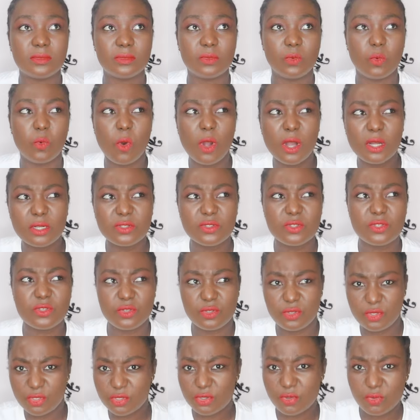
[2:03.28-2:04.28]
1
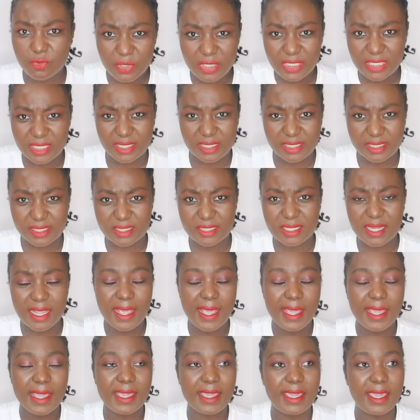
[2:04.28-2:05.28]
to 2 years,
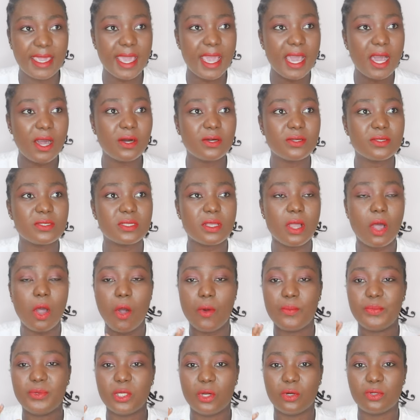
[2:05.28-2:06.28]
girls
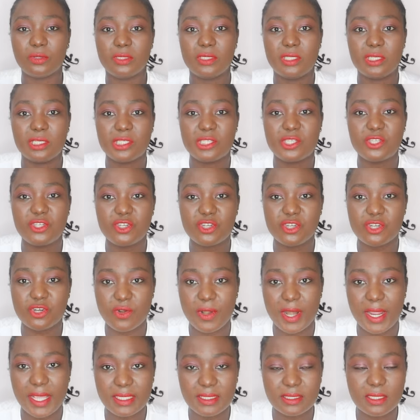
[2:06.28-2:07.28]
opt on this
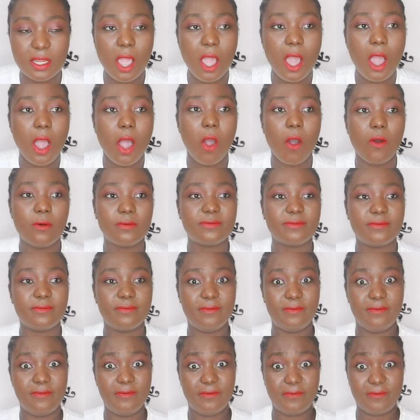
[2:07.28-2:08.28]
trend of
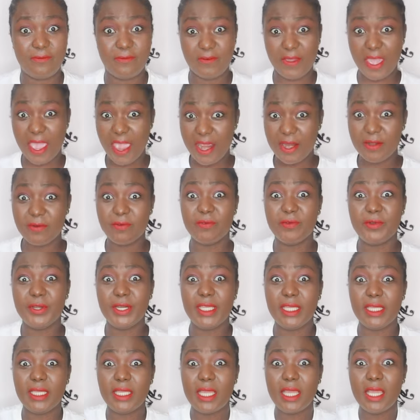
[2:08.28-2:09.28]

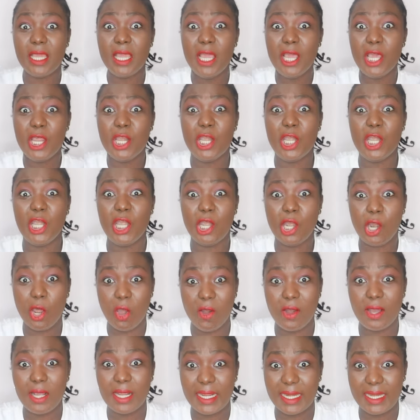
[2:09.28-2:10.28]
very
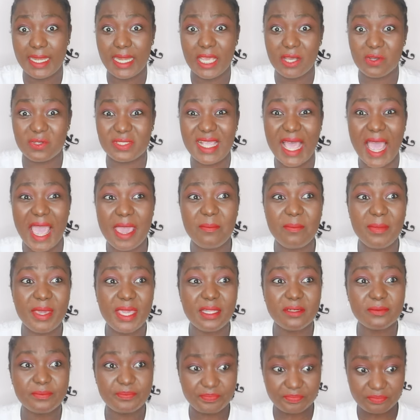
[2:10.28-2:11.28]
long nails. I
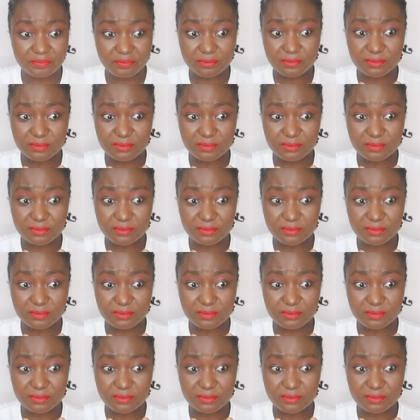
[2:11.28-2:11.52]
mean,